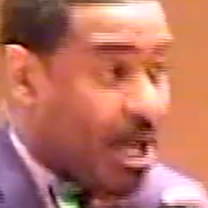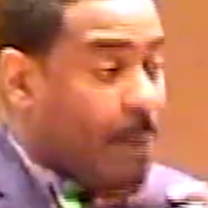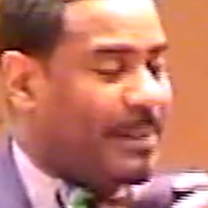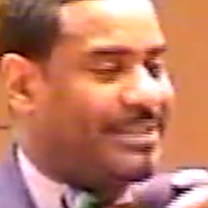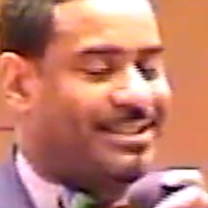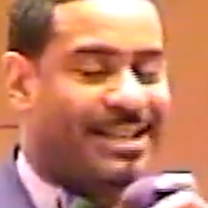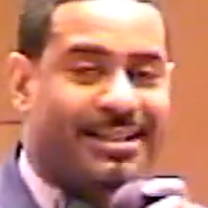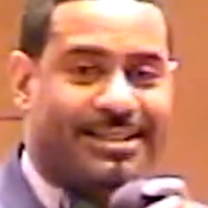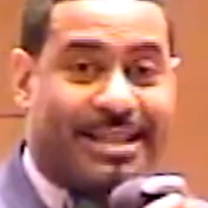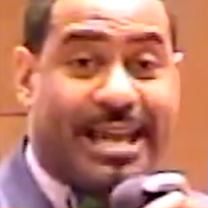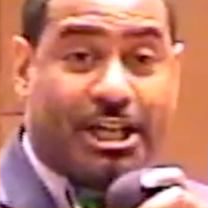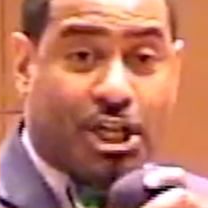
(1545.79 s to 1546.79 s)
But since
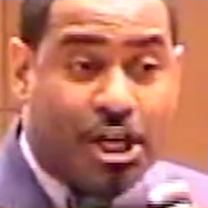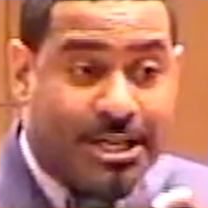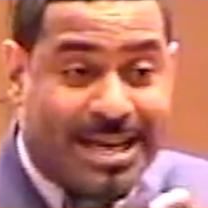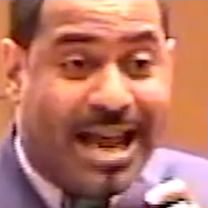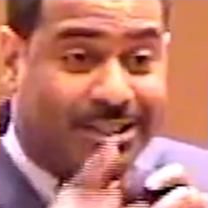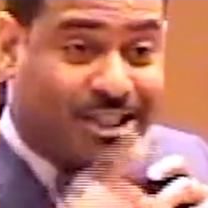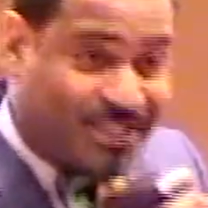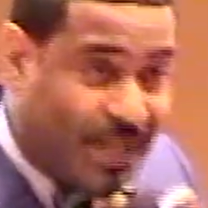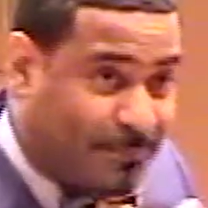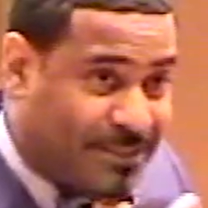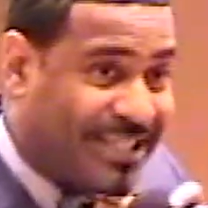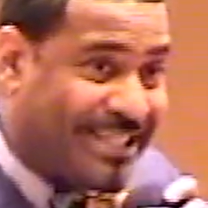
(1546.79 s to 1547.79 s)
they could not
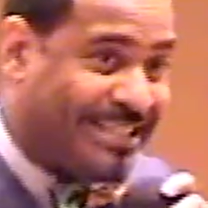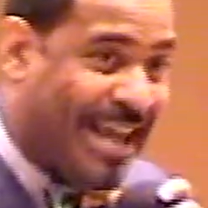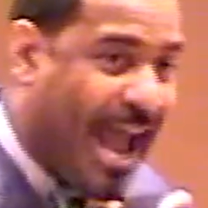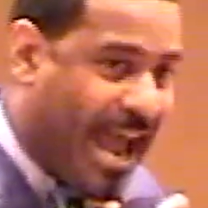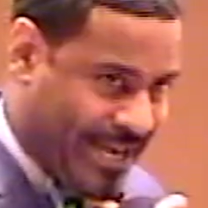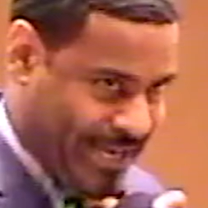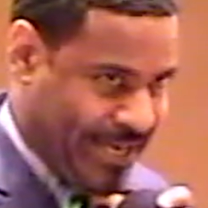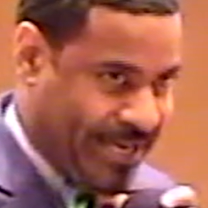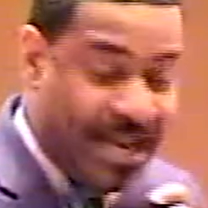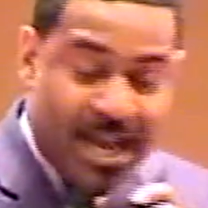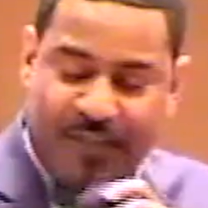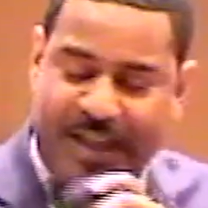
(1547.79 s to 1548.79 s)
step to daddy,
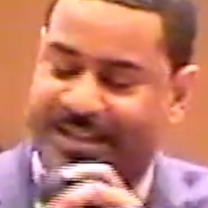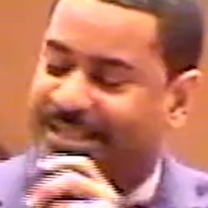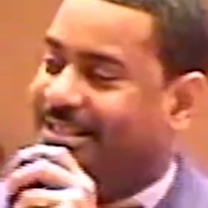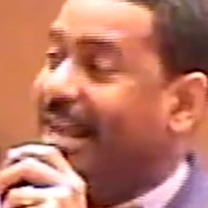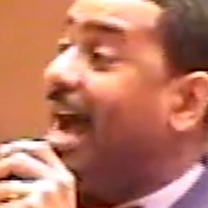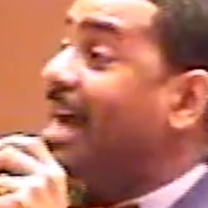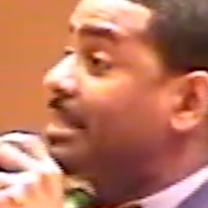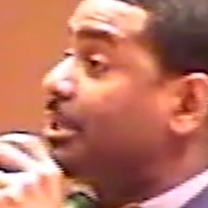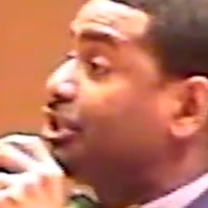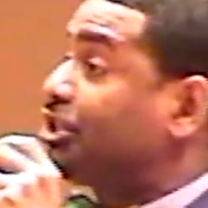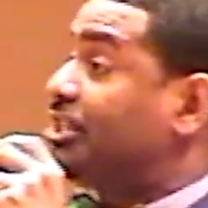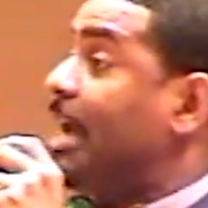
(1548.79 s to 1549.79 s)
they decide to
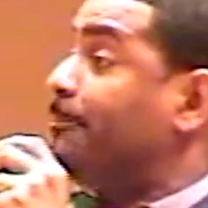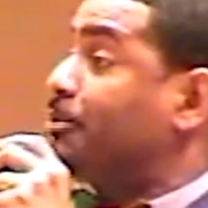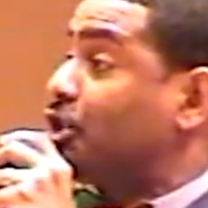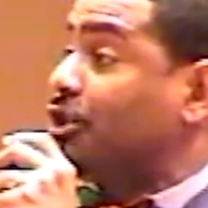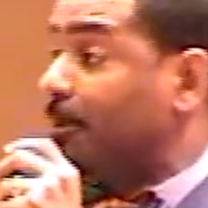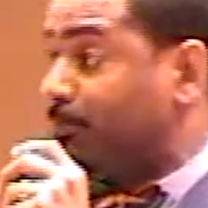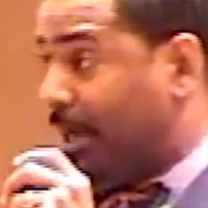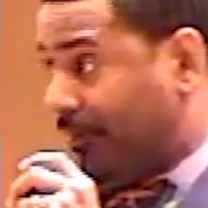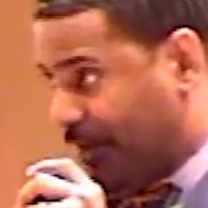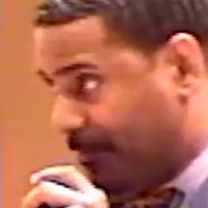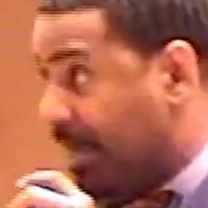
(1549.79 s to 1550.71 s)
step to the brother.